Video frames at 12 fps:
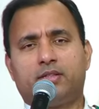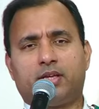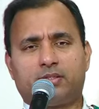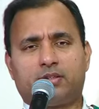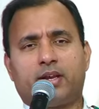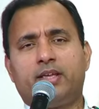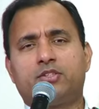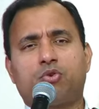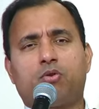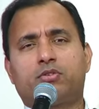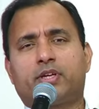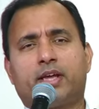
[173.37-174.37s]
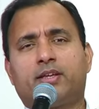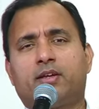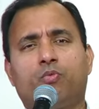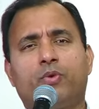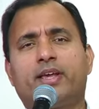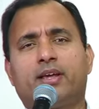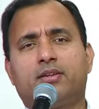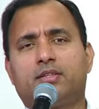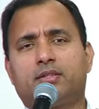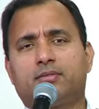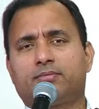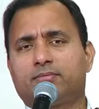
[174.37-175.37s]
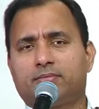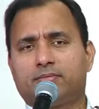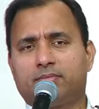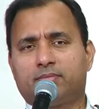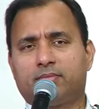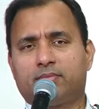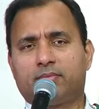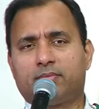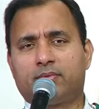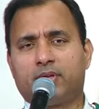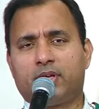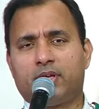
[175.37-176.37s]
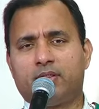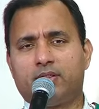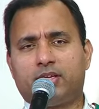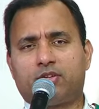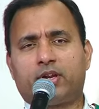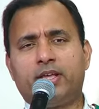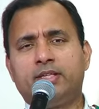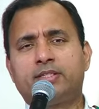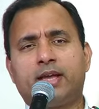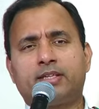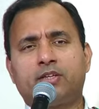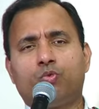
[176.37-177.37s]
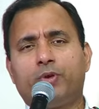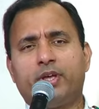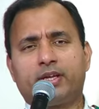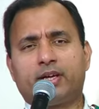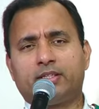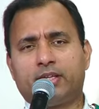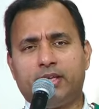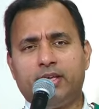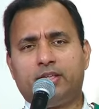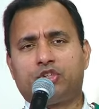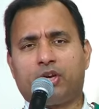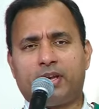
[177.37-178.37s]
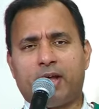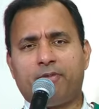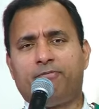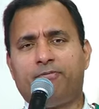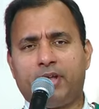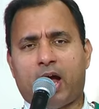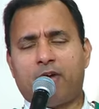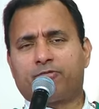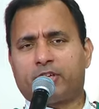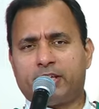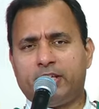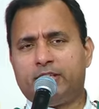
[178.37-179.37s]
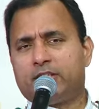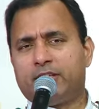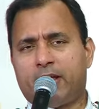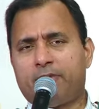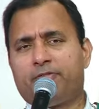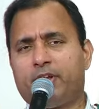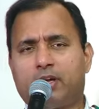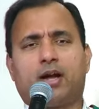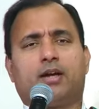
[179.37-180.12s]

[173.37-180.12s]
the tree is also getting weakened. The tree is getting weakened after each and every